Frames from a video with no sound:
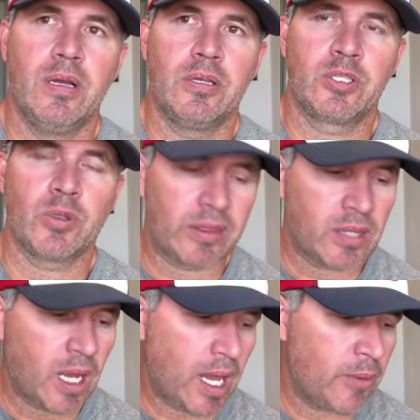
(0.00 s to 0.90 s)
So I
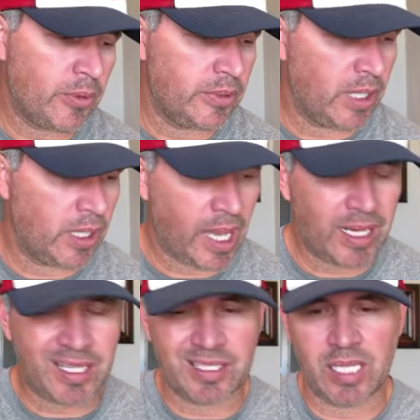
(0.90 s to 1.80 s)
thought I would kind of
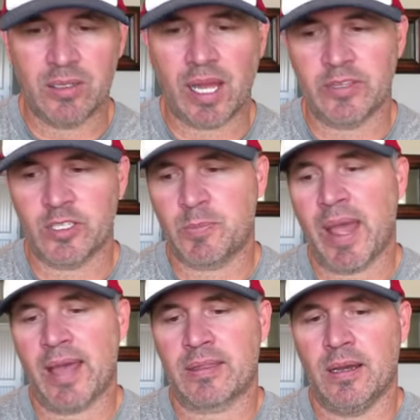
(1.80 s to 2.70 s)
continue down this
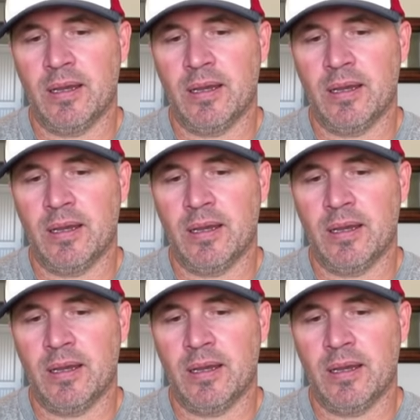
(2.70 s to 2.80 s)
path.